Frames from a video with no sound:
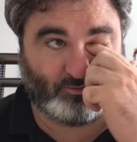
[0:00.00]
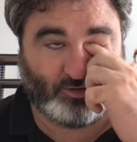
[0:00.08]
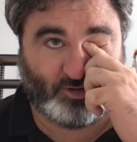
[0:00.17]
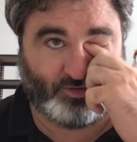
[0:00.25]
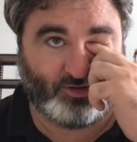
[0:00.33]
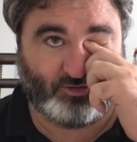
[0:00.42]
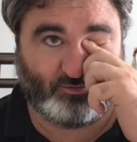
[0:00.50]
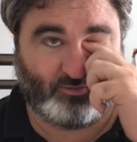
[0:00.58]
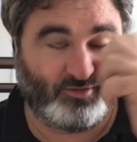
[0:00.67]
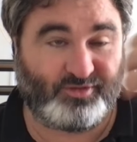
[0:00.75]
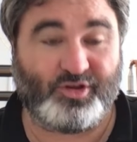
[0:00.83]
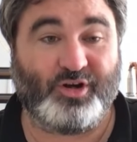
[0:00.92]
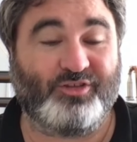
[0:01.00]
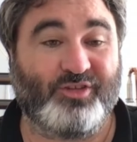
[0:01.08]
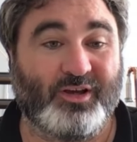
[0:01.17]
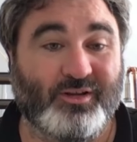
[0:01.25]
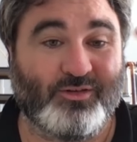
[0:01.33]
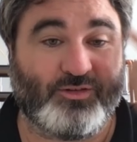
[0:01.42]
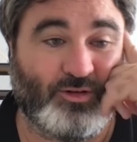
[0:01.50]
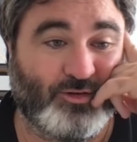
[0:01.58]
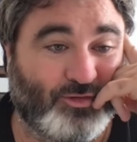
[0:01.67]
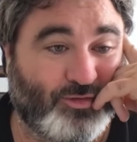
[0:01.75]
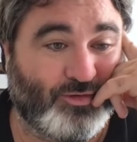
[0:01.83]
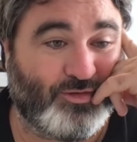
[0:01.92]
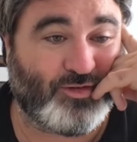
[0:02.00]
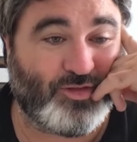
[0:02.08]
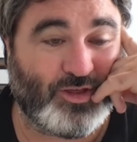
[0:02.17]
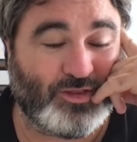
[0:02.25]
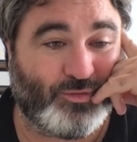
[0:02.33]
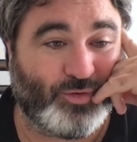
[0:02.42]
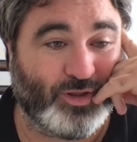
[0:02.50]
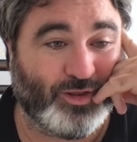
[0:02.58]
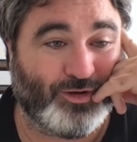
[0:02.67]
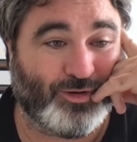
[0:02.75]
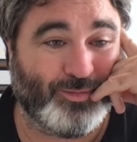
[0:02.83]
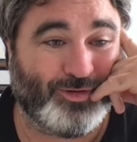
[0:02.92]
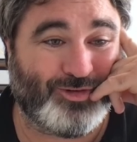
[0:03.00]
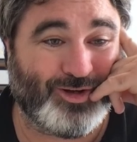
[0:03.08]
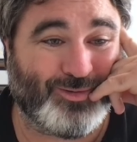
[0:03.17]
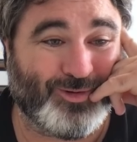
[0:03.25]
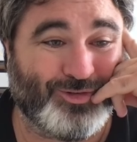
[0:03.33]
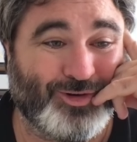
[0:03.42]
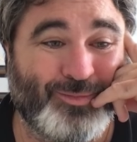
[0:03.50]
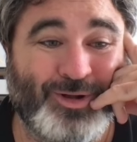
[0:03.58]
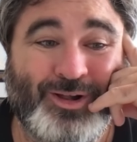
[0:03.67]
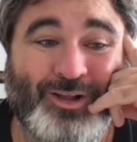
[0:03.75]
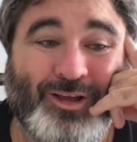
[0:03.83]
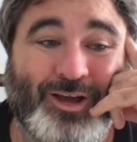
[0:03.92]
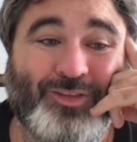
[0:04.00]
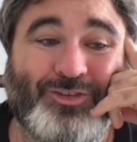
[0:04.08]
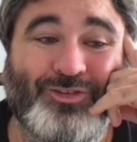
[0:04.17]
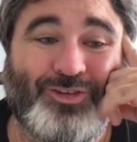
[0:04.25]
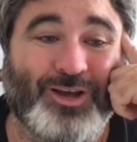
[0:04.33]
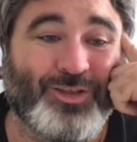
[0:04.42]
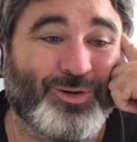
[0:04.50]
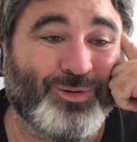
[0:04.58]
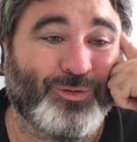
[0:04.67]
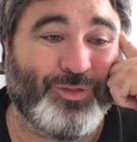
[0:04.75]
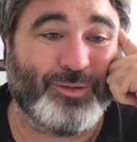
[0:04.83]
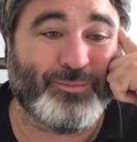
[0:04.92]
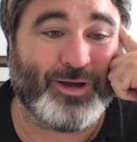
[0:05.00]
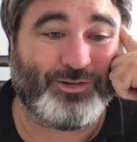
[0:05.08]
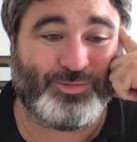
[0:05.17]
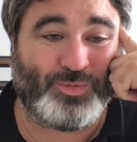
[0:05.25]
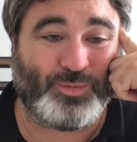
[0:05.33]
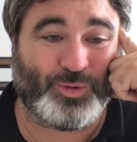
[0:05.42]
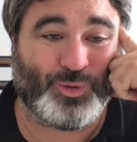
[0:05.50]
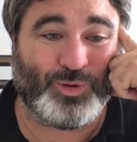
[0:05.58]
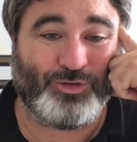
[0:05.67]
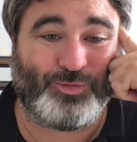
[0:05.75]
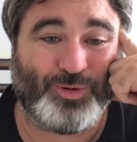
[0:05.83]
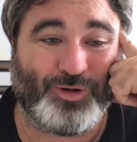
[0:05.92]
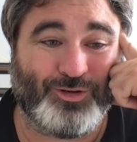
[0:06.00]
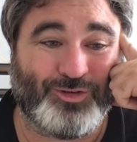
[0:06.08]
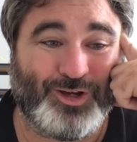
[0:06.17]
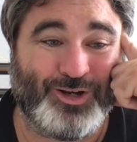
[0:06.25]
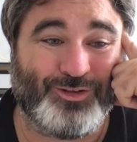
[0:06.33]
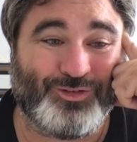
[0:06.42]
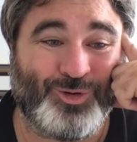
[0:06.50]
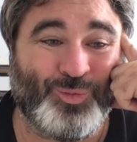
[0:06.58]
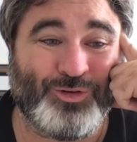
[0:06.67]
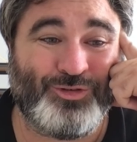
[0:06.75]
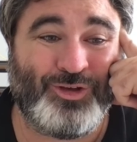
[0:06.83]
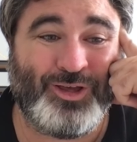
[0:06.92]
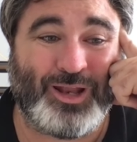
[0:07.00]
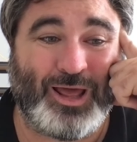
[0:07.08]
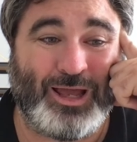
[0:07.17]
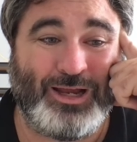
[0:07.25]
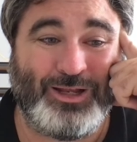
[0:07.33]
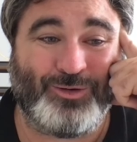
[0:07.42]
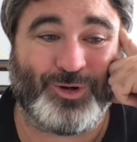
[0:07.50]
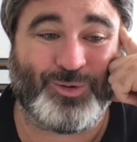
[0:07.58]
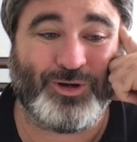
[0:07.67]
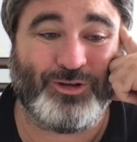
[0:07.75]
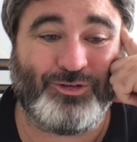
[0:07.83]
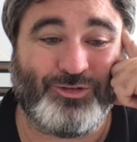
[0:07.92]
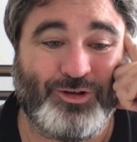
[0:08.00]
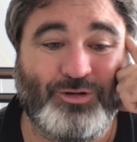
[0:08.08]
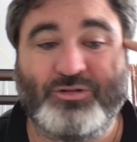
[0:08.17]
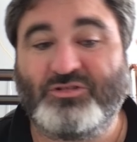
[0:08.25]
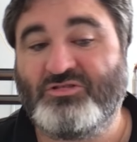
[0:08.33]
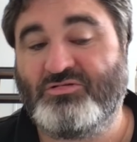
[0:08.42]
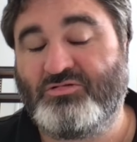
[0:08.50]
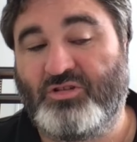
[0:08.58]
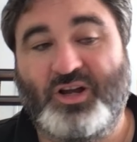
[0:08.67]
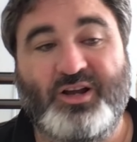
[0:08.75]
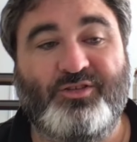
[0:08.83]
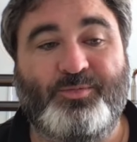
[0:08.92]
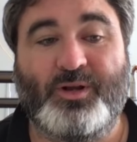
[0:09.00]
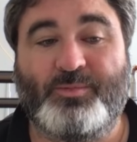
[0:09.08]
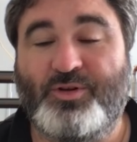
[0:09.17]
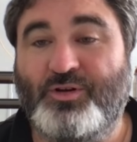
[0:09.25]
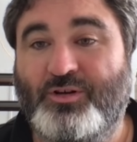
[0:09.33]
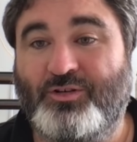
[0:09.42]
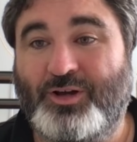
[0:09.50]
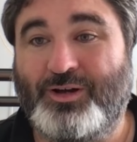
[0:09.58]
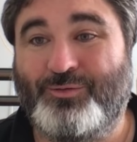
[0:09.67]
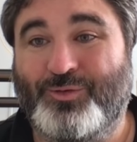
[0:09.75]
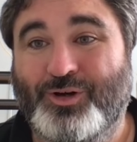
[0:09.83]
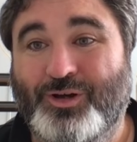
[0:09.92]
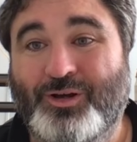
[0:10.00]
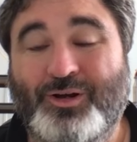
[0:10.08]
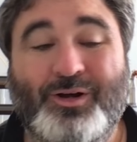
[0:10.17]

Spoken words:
I think 30 seconds is the thing that really got me stuck one time. And this is the other cool thing, maximum requests per container. So once you hit 80 requests, it'll spin up a new container for you.